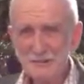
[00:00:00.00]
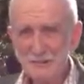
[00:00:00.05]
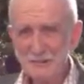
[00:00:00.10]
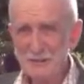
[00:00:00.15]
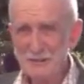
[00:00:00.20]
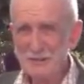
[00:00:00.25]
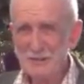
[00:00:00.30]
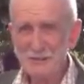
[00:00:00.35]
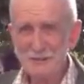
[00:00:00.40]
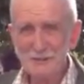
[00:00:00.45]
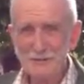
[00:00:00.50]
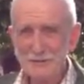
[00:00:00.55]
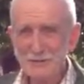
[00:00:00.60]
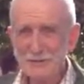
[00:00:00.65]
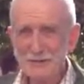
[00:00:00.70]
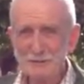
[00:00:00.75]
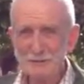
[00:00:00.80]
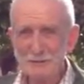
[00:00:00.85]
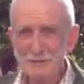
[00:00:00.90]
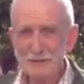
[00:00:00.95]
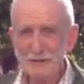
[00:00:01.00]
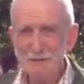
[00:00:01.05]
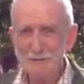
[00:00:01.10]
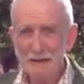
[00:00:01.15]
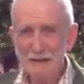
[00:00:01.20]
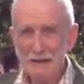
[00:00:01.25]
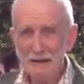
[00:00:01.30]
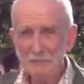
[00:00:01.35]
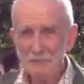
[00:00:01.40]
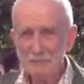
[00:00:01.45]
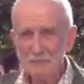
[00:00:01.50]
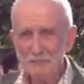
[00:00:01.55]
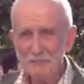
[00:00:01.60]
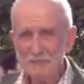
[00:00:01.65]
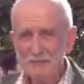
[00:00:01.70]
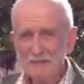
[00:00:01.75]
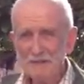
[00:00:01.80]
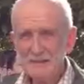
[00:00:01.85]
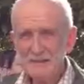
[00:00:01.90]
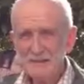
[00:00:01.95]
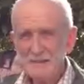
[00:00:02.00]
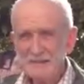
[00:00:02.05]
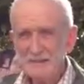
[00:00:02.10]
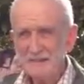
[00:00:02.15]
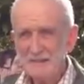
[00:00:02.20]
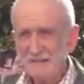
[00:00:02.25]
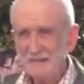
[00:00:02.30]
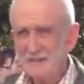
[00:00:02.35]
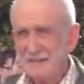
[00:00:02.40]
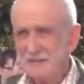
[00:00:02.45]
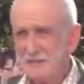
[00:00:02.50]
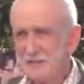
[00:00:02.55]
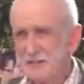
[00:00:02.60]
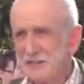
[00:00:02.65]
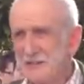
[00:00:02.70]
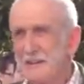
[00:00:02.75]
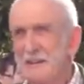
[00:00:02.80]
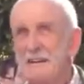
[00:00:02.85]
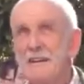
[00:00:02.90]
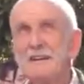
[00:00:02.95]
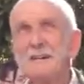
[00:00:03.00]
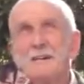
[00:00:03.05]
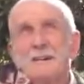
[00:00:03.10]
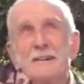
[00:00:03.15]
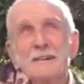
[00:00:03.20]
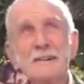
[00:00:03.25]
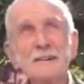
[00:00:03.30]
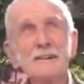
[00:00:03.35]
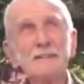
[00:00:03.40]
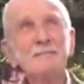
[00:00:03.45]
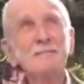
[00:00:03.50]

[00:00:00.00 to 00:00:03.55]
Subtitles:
didn't think it would ever happen. And today, look at it.